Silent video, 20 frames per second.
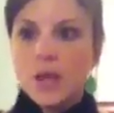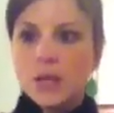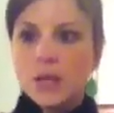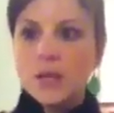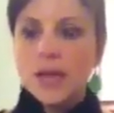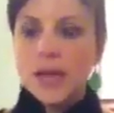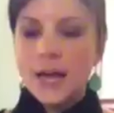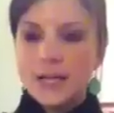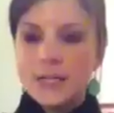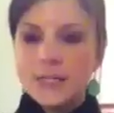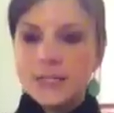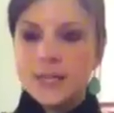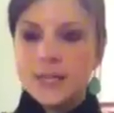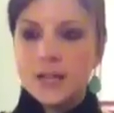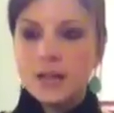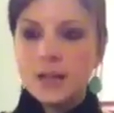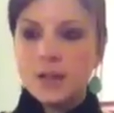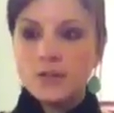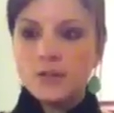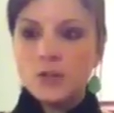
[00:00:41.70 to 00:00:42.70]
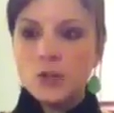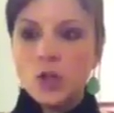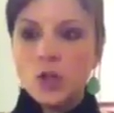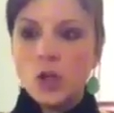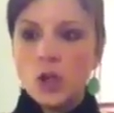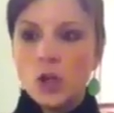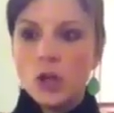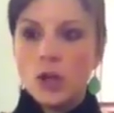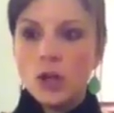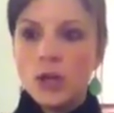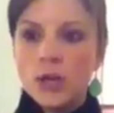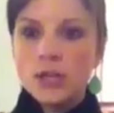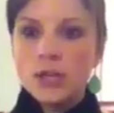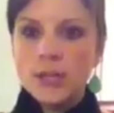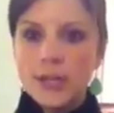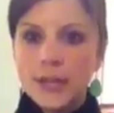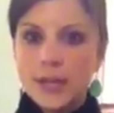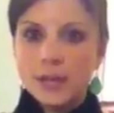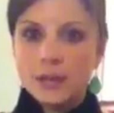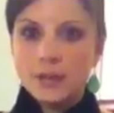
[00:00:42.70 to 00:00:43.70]
lots of long
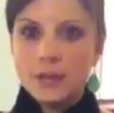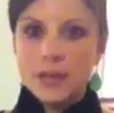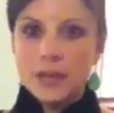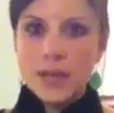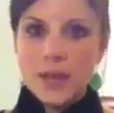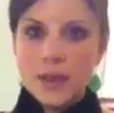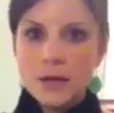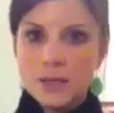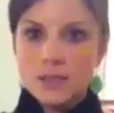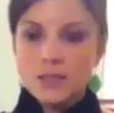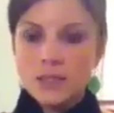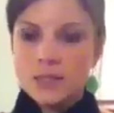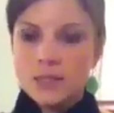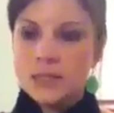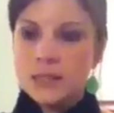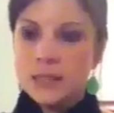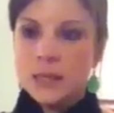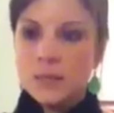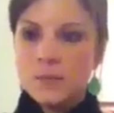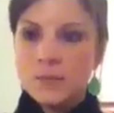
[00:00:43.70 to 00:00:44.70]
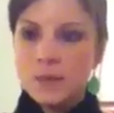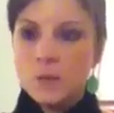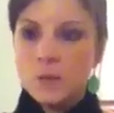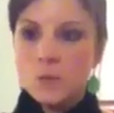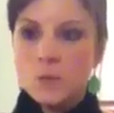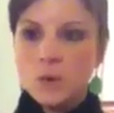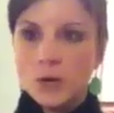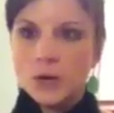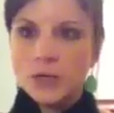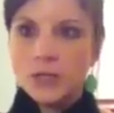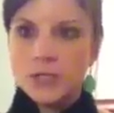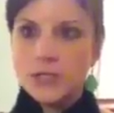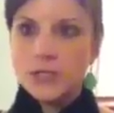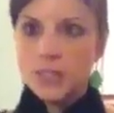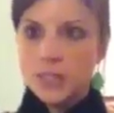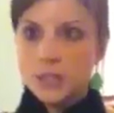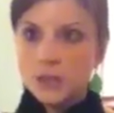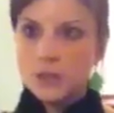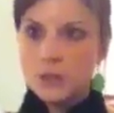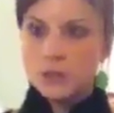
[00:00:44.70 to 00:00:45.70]
layering necklaces that can be worn
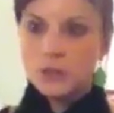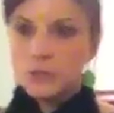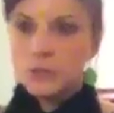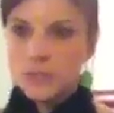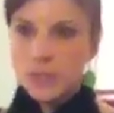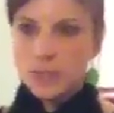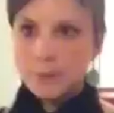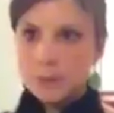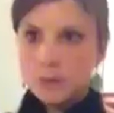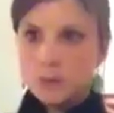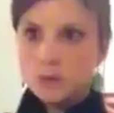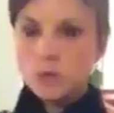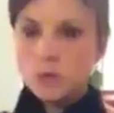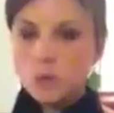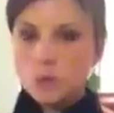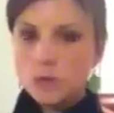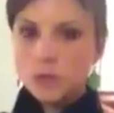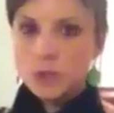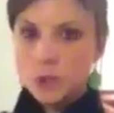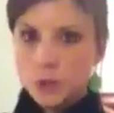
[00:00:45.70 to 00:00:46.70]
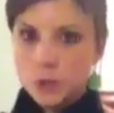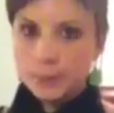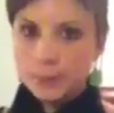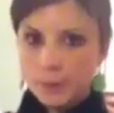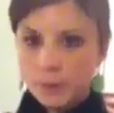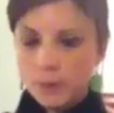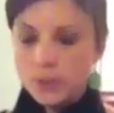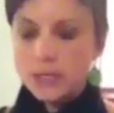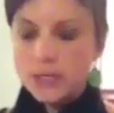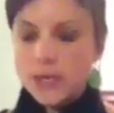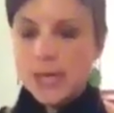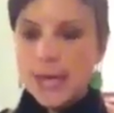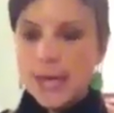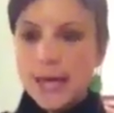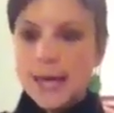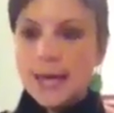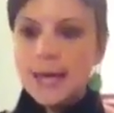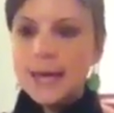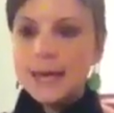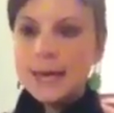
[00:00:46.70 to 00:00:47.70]
single, doubled, or tripled.
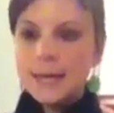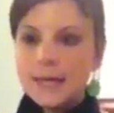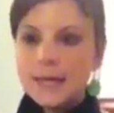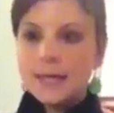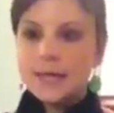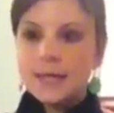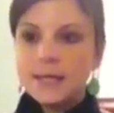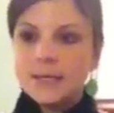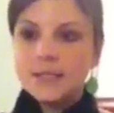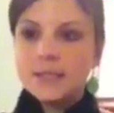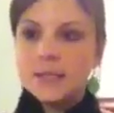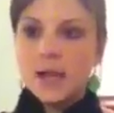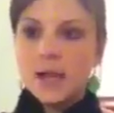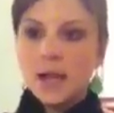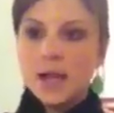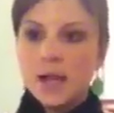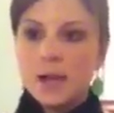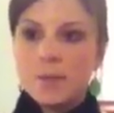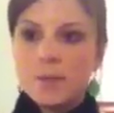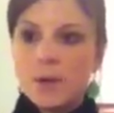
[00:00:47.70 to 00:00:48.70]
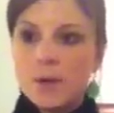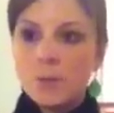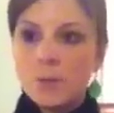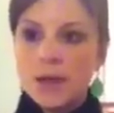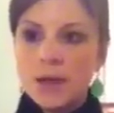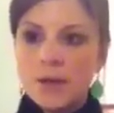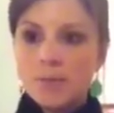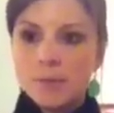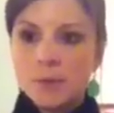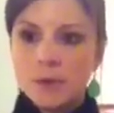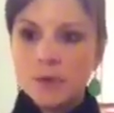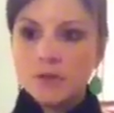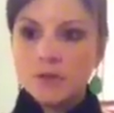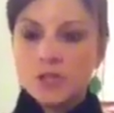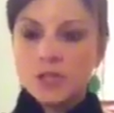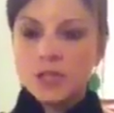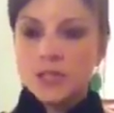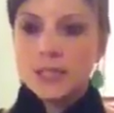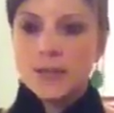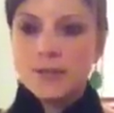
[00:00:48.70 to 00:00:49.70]
And um, we have
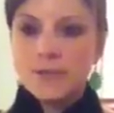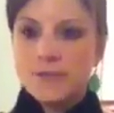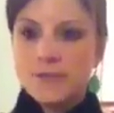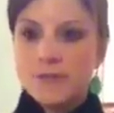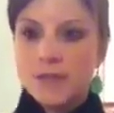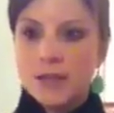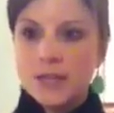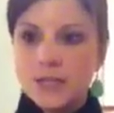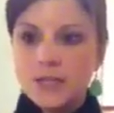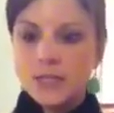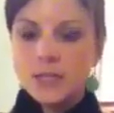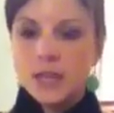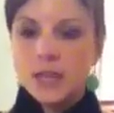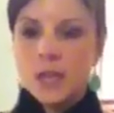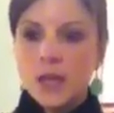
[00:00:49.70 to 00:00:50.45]
brooches that fit,